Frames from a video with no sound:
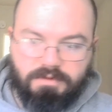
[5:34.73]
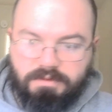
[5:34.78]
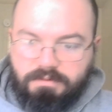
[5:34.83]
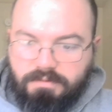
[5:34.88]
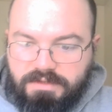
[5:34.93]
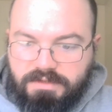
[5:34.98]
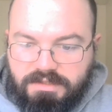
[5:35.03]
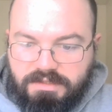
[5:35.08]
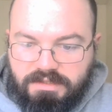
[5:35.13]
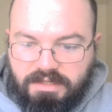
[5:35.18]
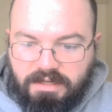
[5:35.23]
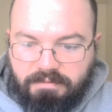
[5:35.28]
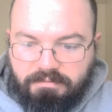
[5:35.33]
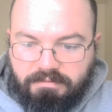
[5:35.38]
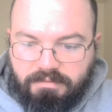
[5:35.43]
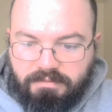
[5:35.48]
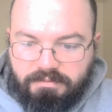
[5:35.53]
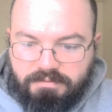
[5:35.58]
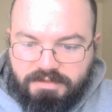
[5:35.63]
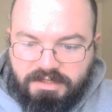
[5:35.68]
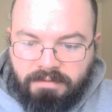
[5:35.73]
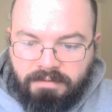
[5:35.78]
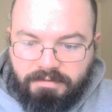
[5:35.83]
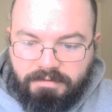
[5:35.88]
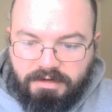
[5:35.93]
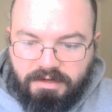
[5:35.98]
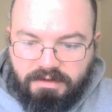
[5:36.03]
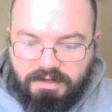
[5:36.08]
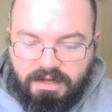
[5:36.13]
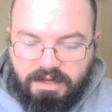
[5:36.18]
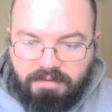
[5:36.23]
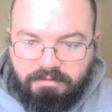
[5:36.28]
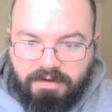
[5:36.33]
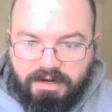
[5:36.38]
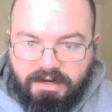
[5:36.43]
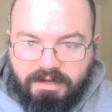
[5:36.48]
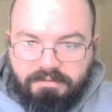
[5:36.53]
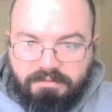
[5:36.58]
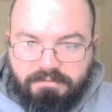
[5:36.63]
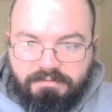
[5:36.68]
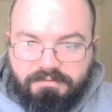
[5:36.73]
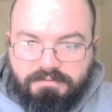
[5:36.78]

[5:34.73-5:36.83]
what's his name? I'm skimping on the name right now.